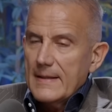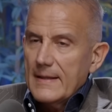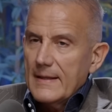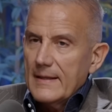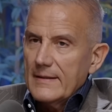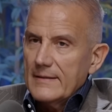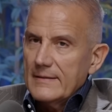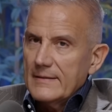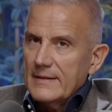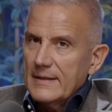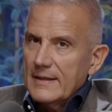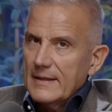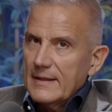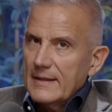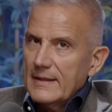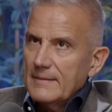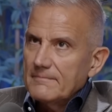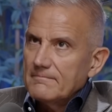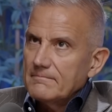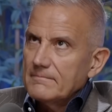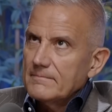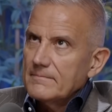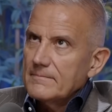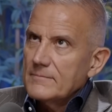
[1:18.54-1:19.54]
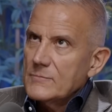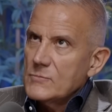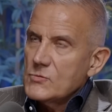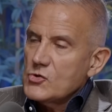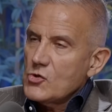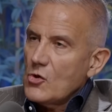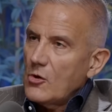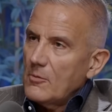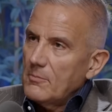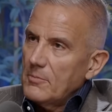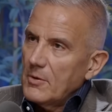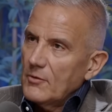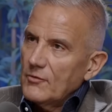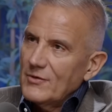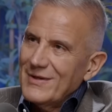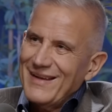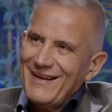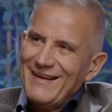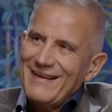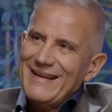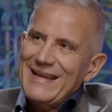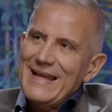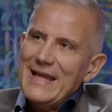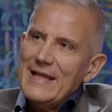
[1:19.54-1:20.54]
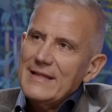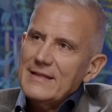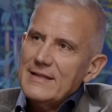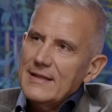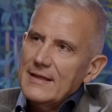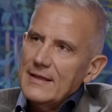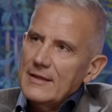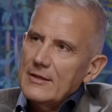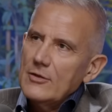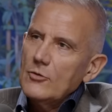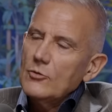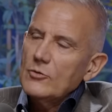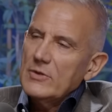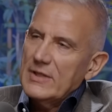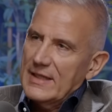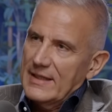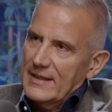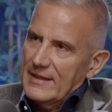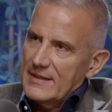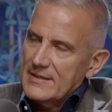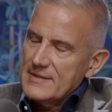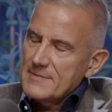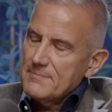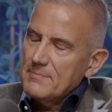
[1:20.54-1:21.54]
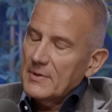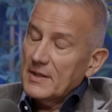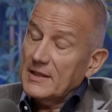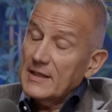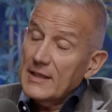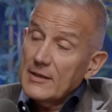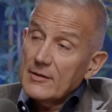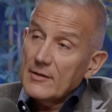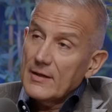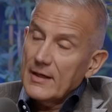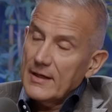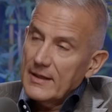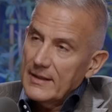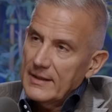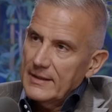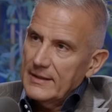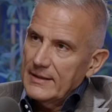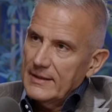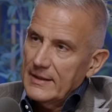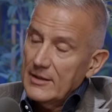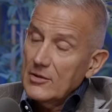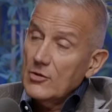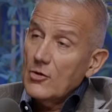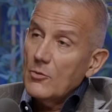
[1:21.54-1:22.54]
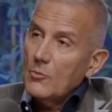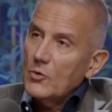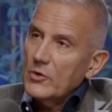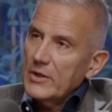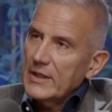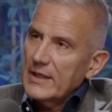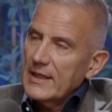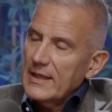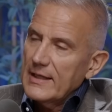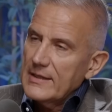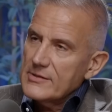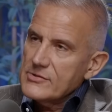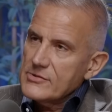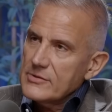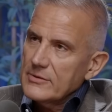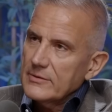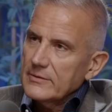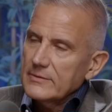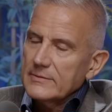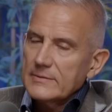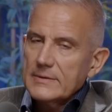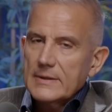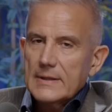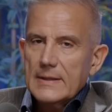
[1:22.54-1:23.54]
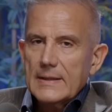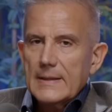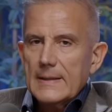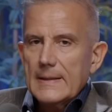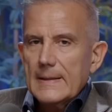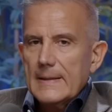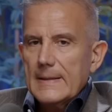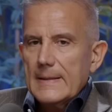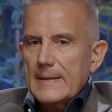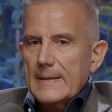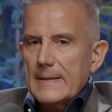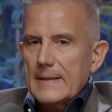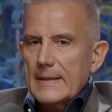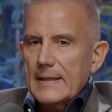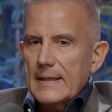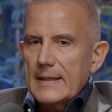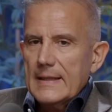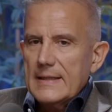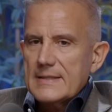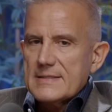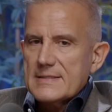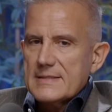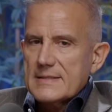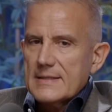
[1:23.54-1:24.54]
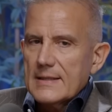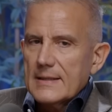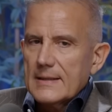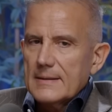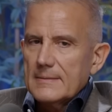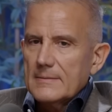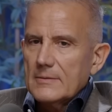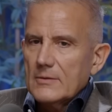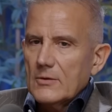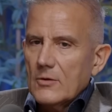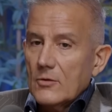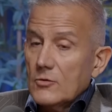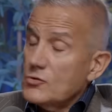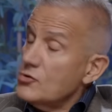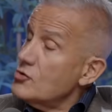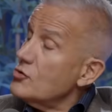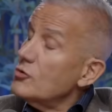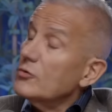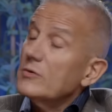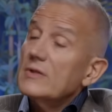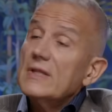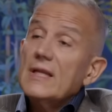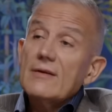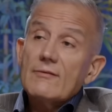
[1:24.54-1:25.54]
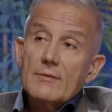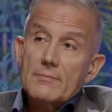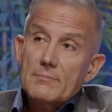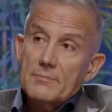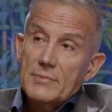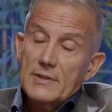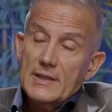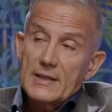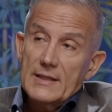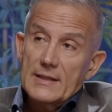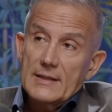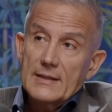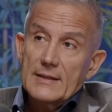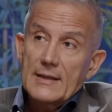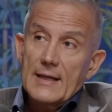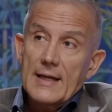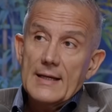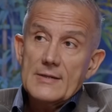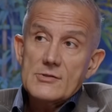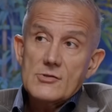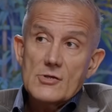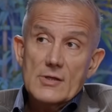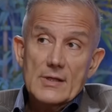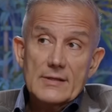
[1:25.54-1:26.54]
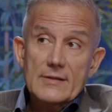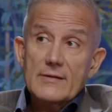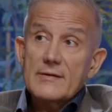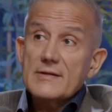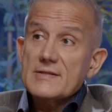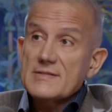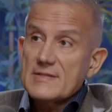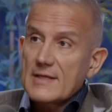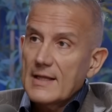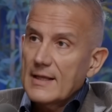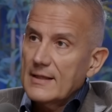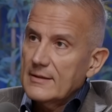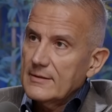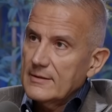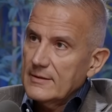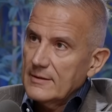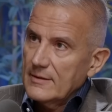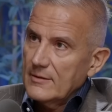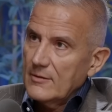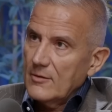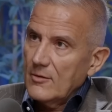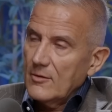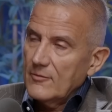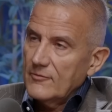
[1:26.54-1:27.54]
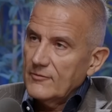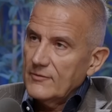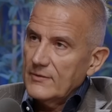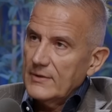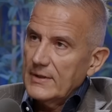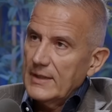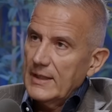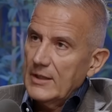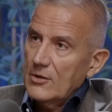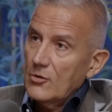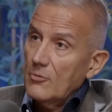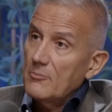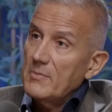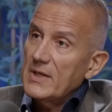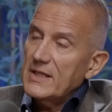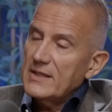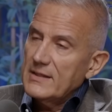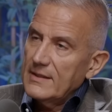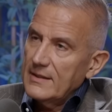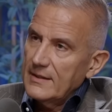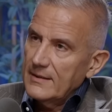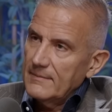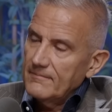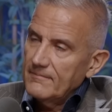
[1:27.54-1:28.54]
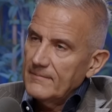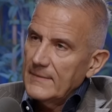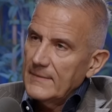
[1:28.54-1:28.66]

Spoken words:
the job of creating new things, particularly in communication, is or should never be actually the result of a committee.